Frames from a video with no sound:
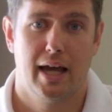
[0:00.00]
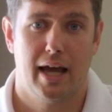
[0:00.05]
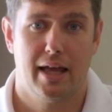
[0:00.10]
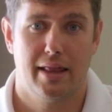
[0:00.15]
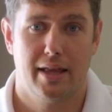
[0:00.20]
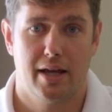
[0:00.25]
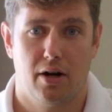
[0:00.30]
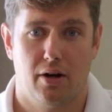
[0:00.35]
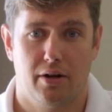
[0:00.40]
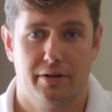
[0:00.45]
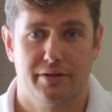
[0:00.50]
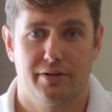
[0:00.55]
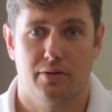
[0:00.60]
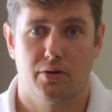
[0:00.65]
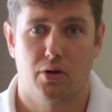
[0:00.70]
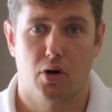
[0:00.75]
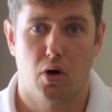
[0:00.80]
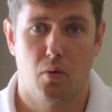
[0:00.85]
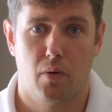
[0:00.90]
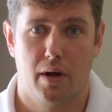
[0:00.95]
and then also
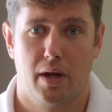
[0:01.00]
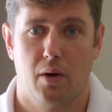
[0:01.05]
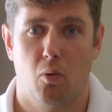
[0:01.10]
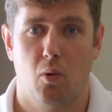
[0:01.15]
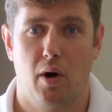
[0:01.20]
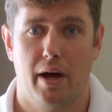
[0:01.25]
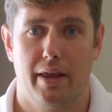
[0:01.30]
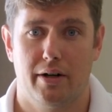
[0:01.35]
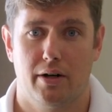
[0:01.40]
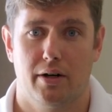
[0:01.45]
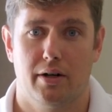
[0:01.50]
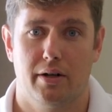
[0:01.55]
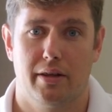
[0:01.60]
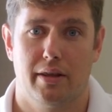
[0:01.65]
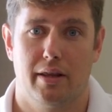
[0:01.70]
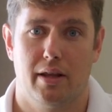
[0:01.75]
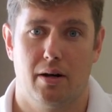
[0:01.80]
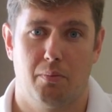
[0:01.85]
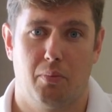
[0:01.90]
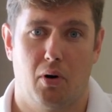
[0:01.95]
knowing whether
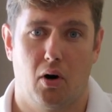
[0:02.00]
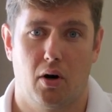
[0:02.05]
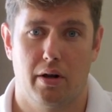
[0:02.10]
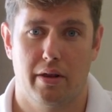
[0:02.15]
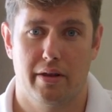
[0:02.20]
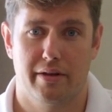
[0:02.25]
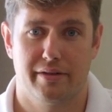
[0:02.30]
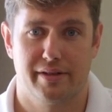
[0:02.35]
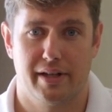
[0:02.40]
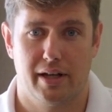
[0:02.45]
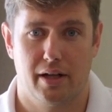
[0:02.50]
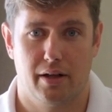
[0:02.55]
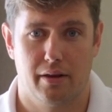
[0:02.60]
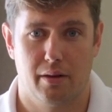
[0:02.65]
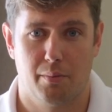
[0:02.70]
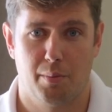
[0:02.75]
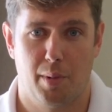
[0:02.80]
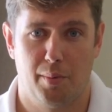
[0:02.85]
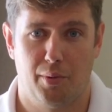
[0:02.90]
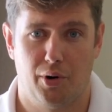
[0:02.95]
they're part of the sale of
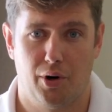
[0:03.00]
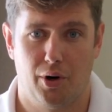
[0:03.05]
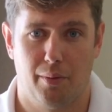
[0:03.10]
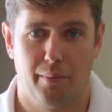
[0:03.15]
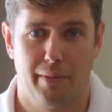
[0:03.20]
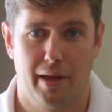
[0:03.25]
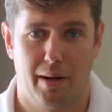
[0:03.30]
the mobile home.